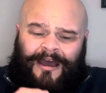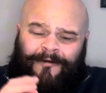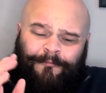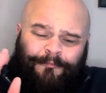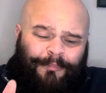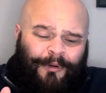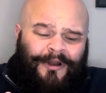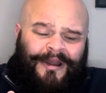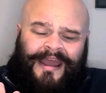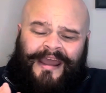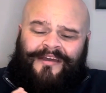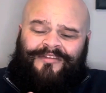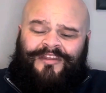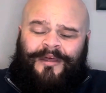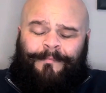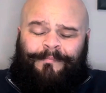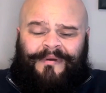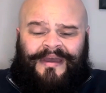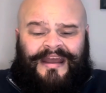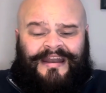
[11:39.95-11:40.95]
I've put it in
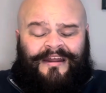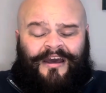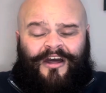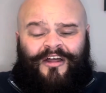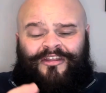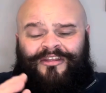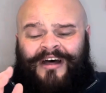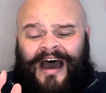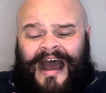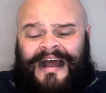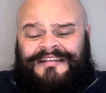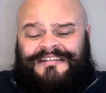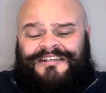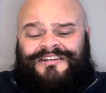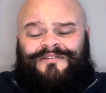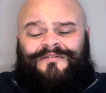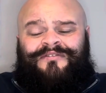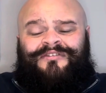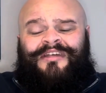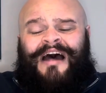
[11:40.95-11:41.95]
the bin.
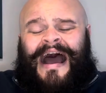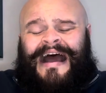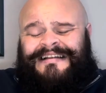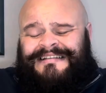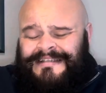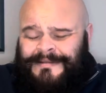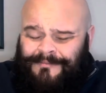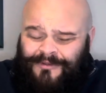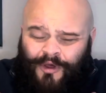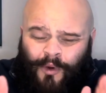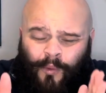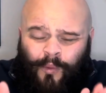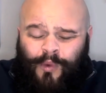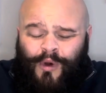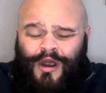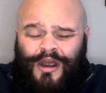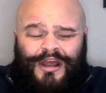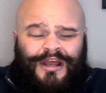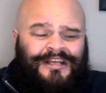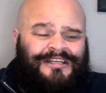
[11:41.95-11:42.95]
That's the
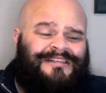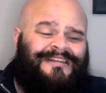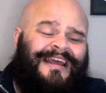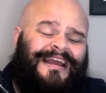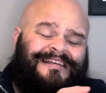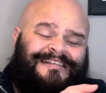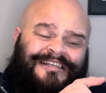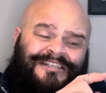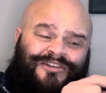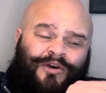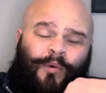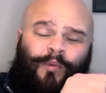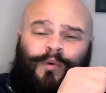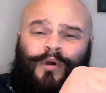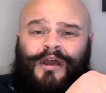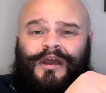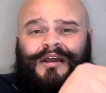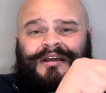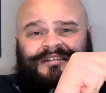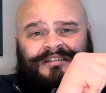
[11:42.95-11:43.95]
worst. This is the
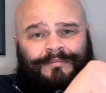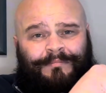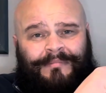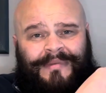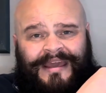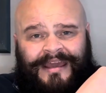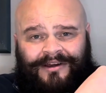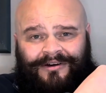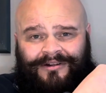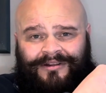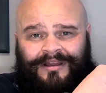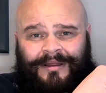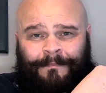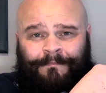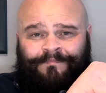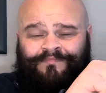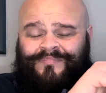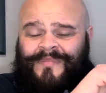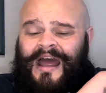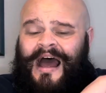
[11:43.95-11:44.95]
worst
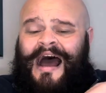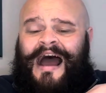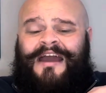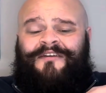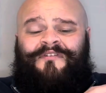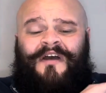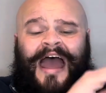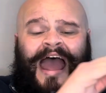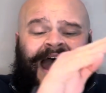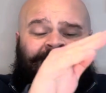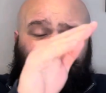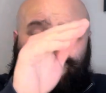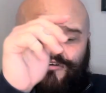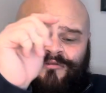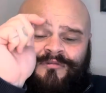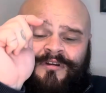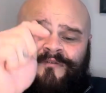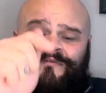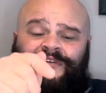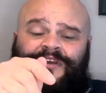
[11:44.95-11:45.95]
meal I've ever
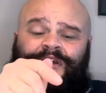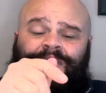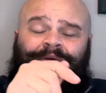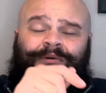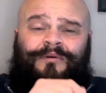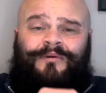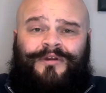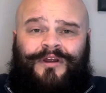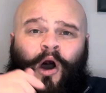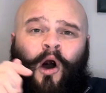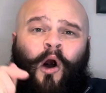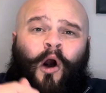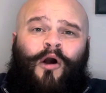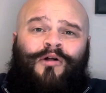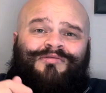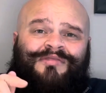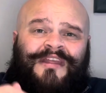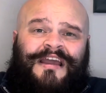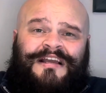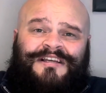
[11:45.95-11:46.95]
reviewed
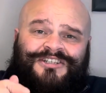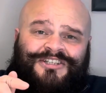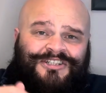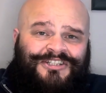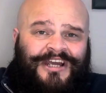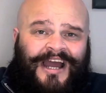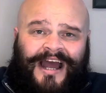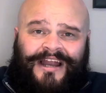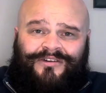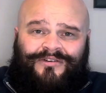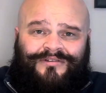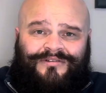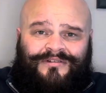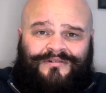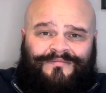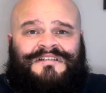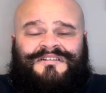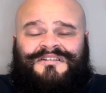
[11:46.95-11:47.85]
on this channel.